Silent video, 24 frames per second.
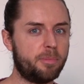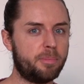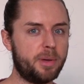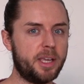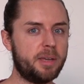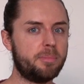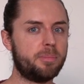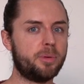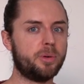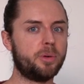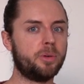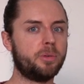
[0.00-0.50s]

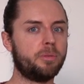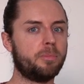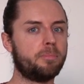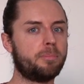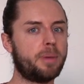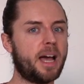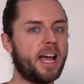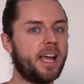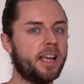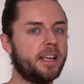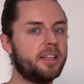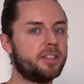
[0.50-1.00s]
people
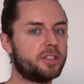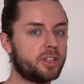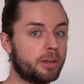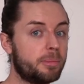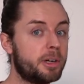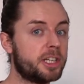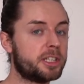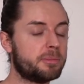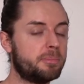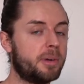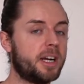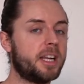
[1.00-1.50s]
pay so
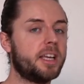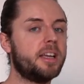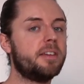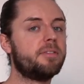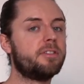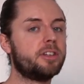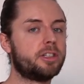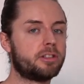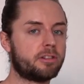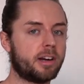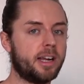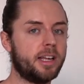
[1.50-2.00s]
much money
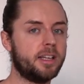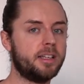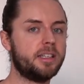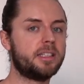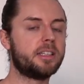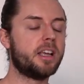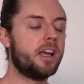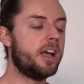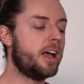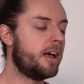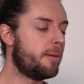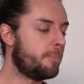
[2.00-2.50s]
for trains.
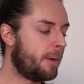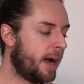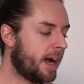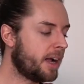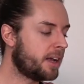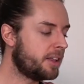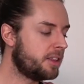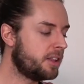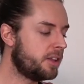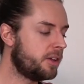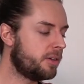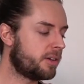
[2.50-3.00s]
Back
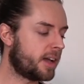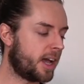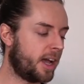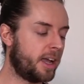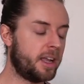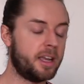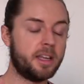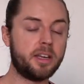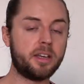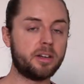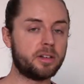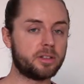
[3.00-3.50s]
in the
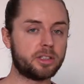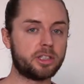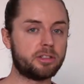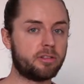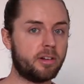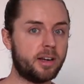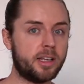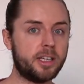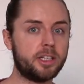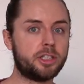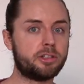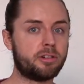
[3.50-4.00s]
UK, and in
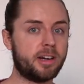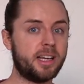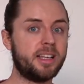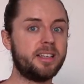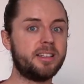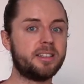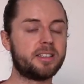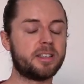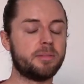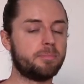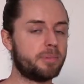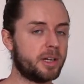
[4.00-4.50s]
Australia,
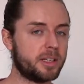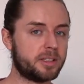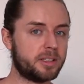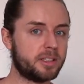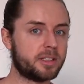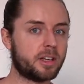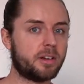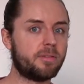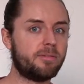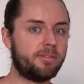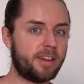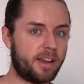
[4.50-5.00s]
trains and buses
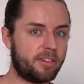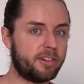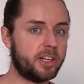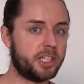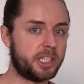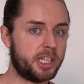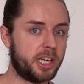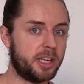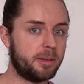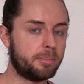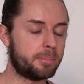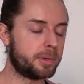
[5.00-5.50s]
are very
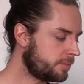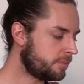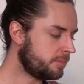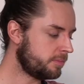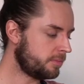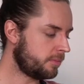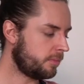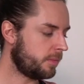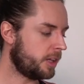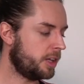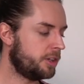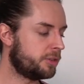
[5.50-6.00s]
cheap.
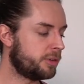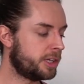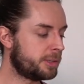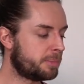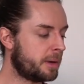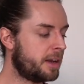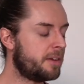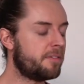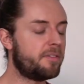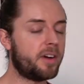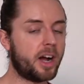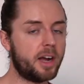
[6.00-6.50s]
So I
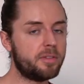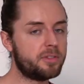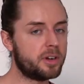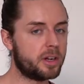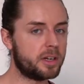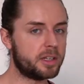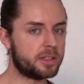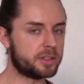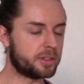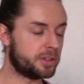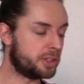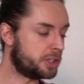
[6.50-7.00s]
spent
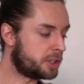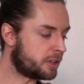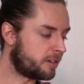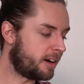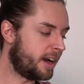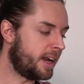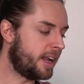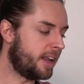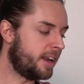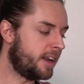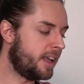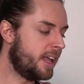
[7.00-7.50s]
$5 on the
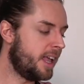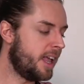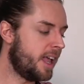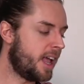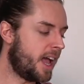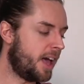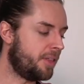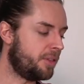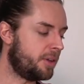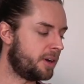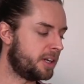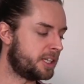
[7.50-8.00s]
train,
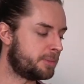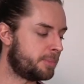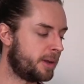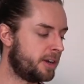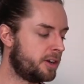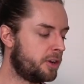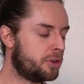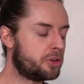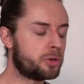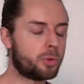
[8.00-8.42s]
and then I spent